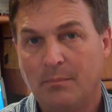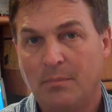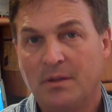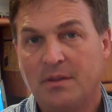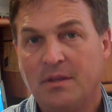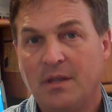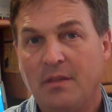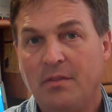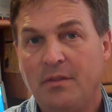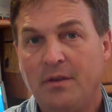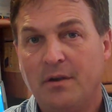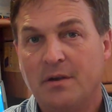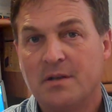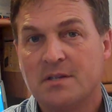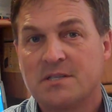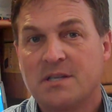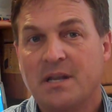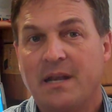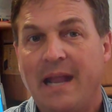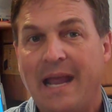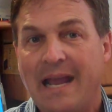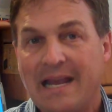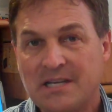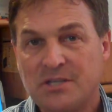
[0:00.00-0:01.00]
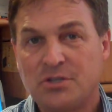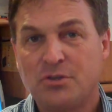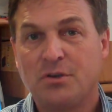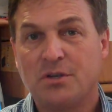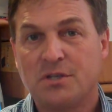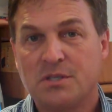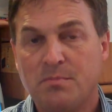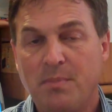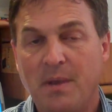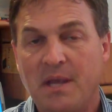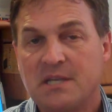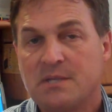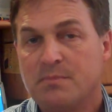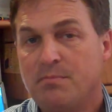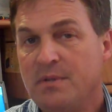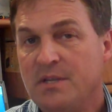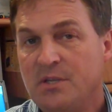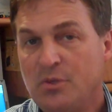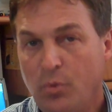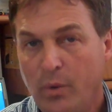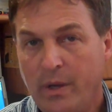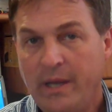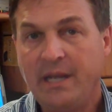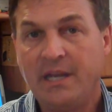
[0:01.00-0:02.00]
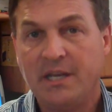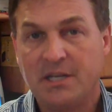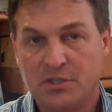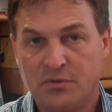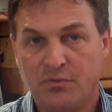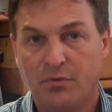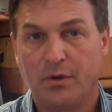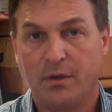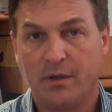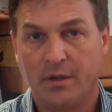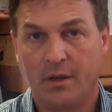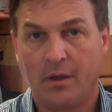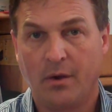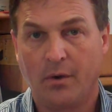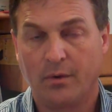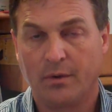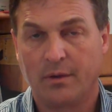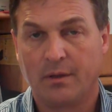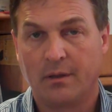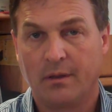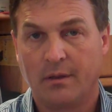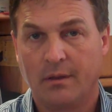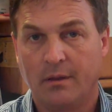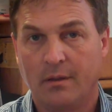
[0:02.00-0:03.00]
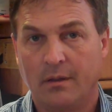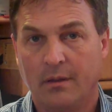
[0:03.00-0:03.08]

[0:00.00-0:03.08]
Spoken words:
but then there is an extra space between each footnote.